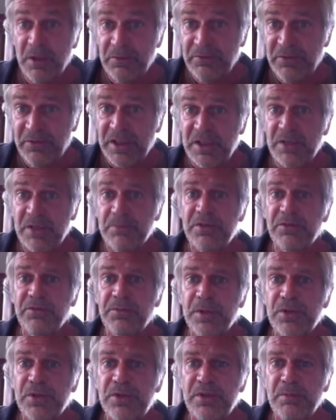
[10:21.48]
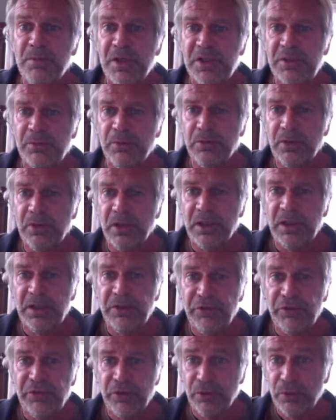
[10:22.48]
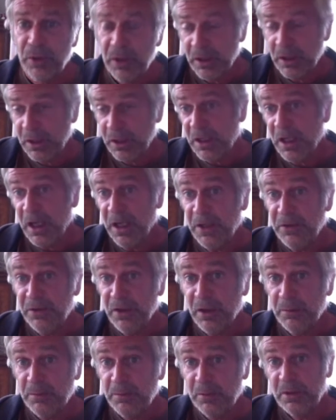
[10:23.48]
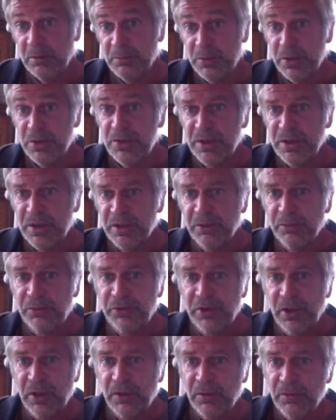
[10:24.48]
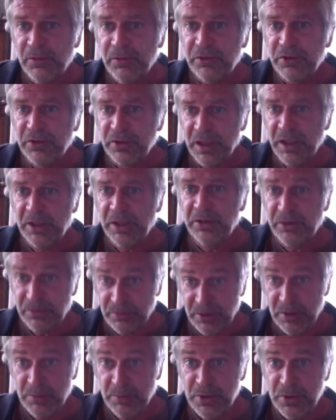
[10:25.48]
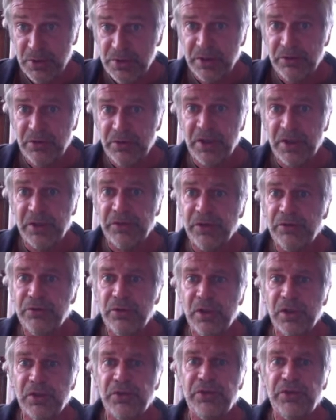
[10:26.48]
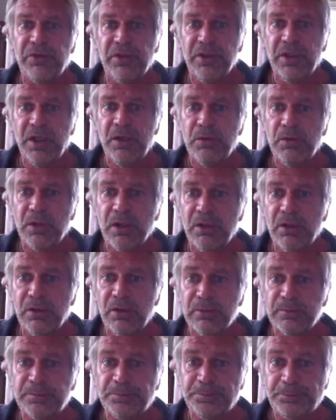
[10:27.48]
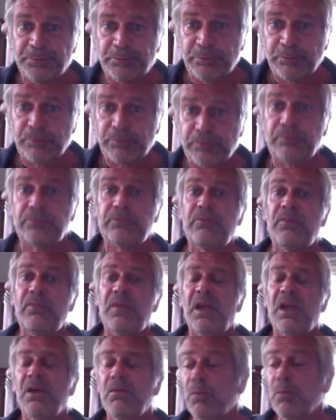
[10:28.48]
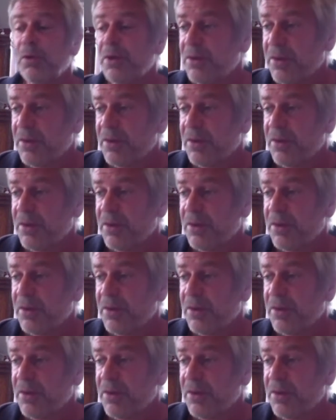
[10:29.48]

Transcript: victims of abuse are much more likely to end up abusing themselves and abusing things like drugs and alcohol. And one of